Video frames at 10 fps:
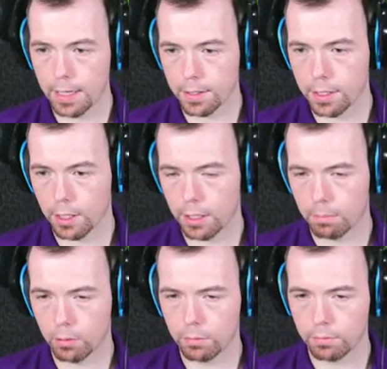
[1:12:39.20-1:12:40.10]
got dead
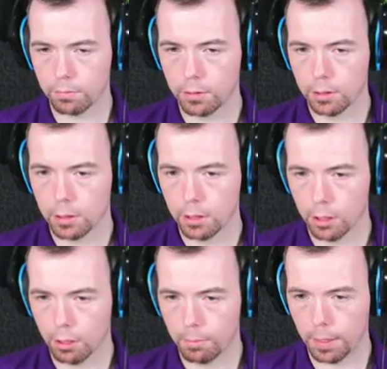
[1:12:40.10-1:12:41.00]
ball. Okay.
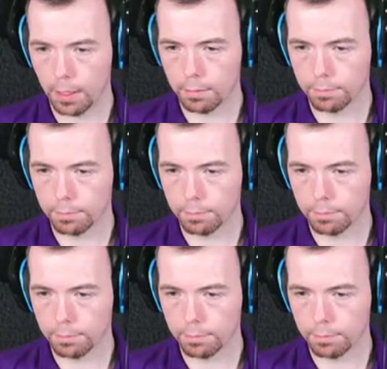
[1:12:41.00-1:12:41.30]
Come on, Bella.